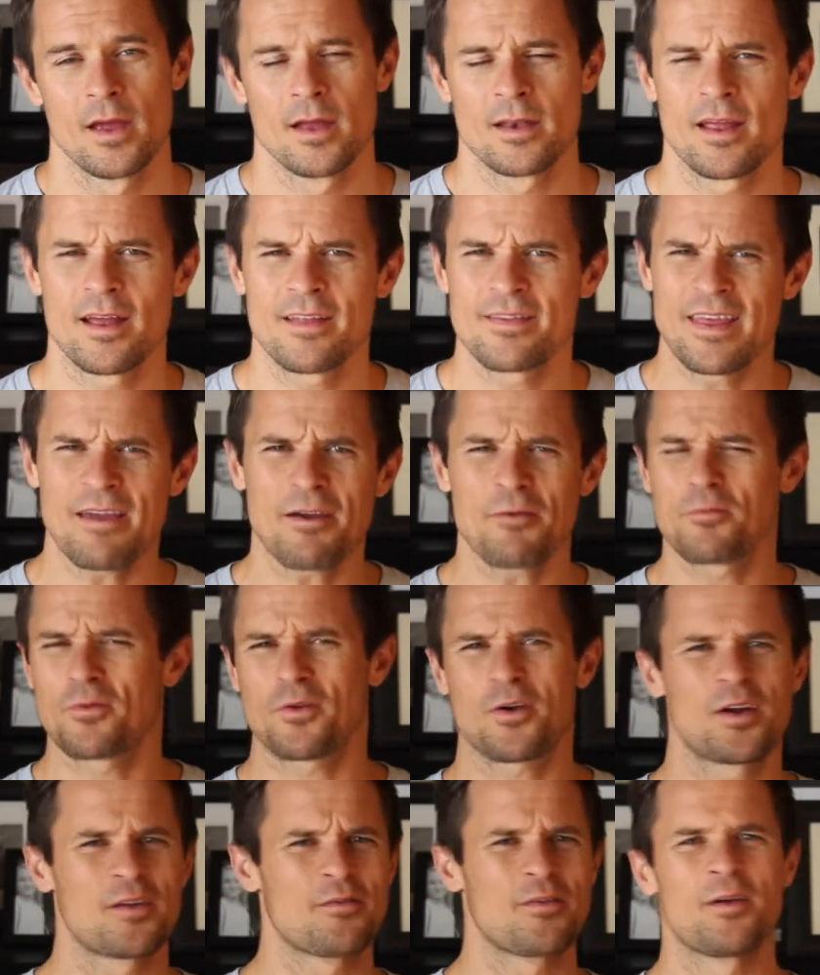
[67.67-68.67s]
Now that was
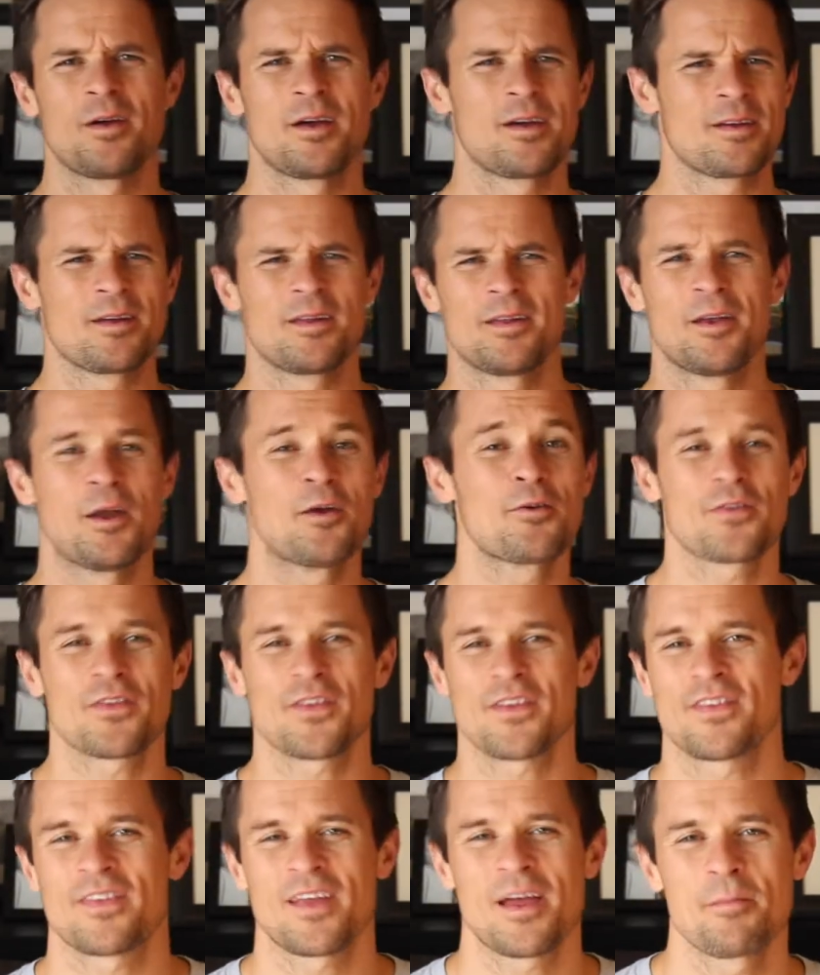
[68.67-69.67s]
kind of an
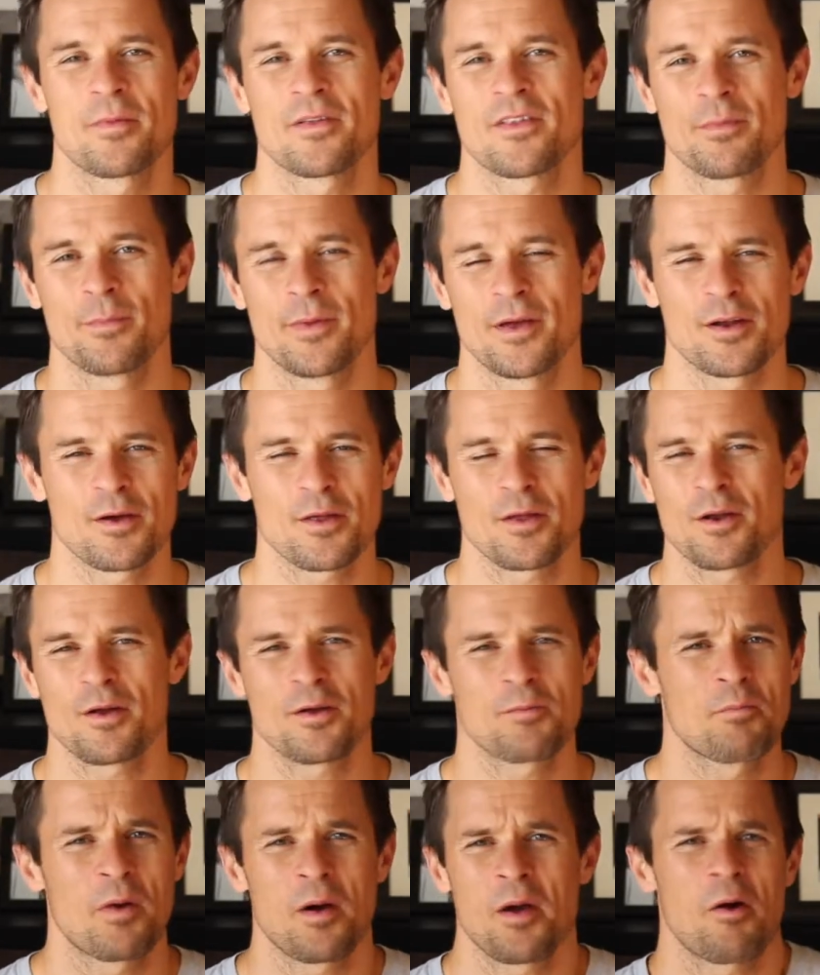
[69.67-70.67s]
interesting statement to me,
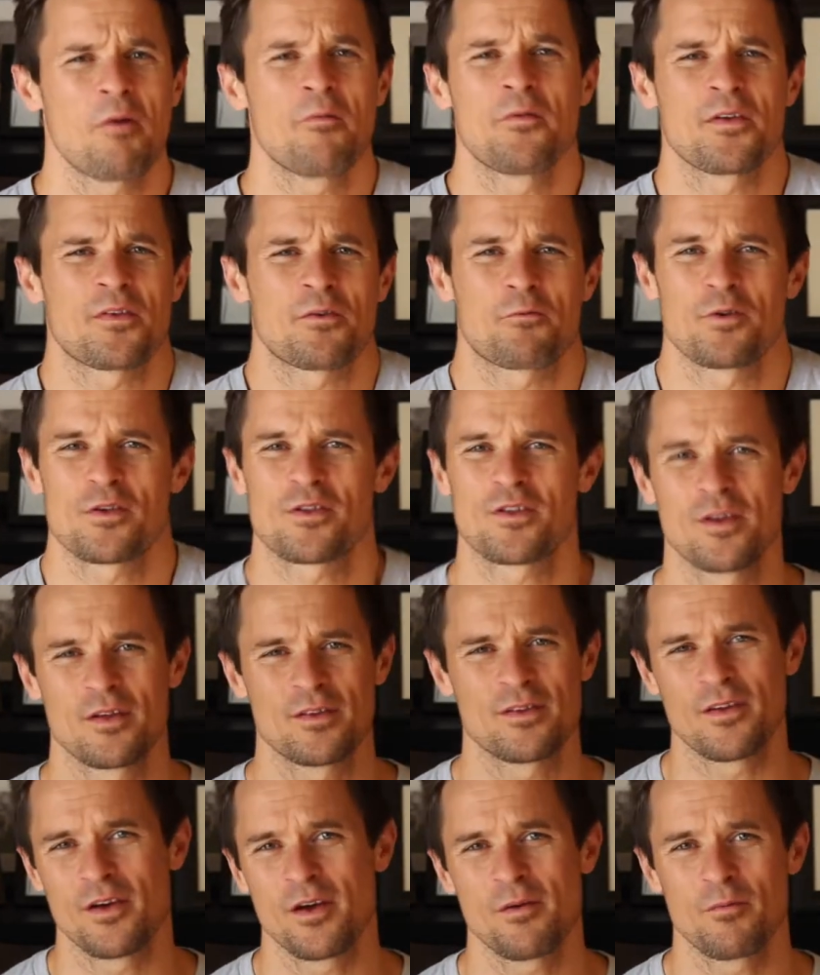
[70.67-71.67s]
and my obvious question
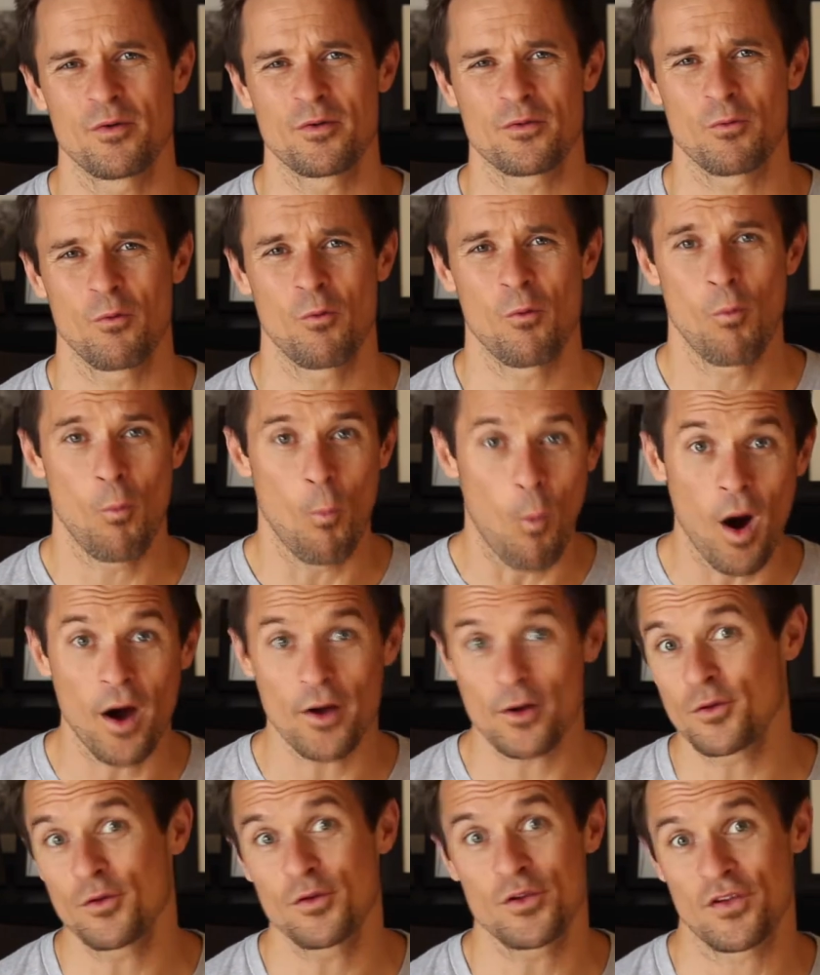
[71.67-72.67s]
to him was, well, why
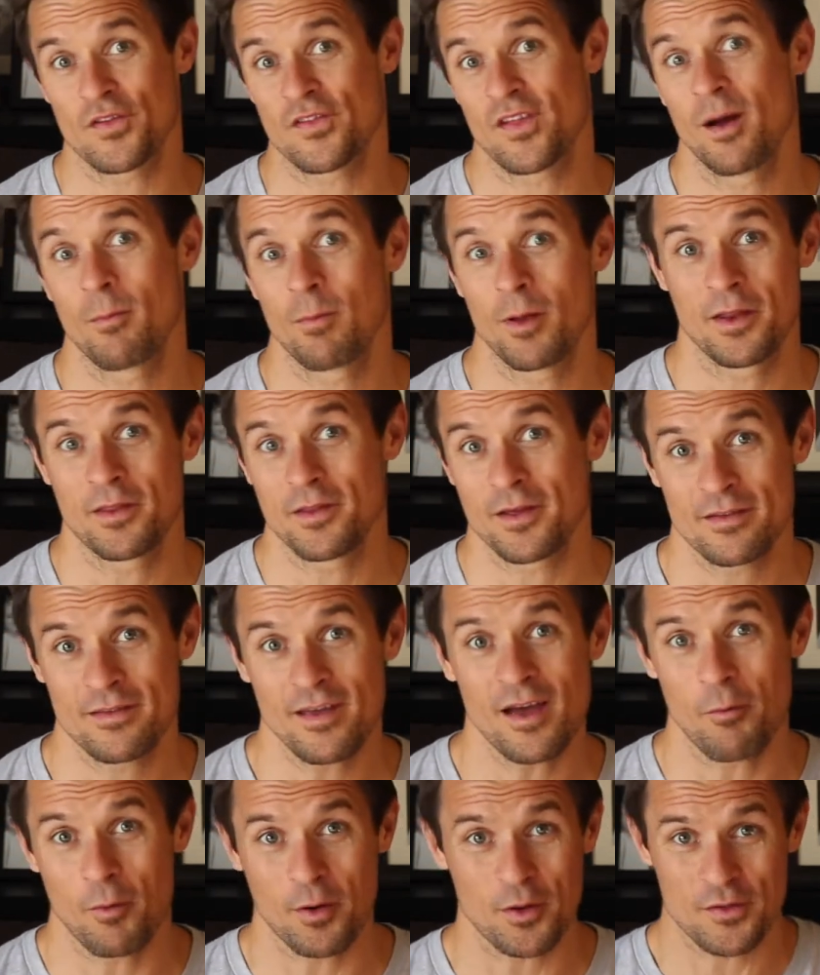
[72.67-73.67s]
don't you just start playing the
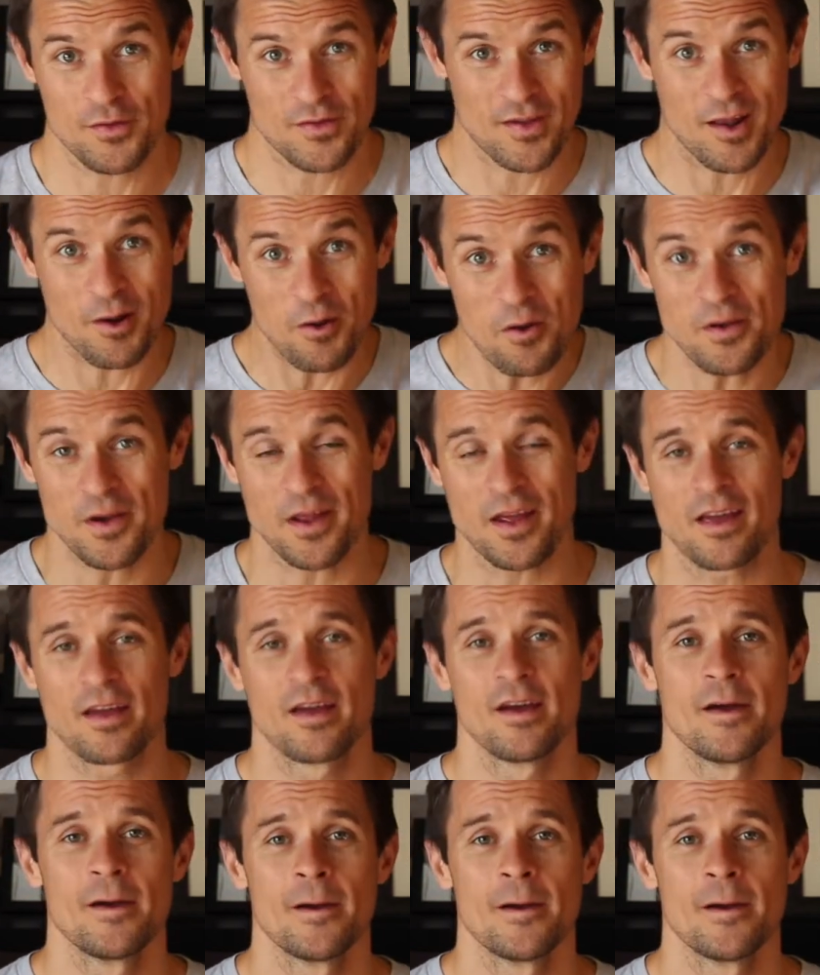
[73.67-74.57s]
guitar? Why don't you start learning?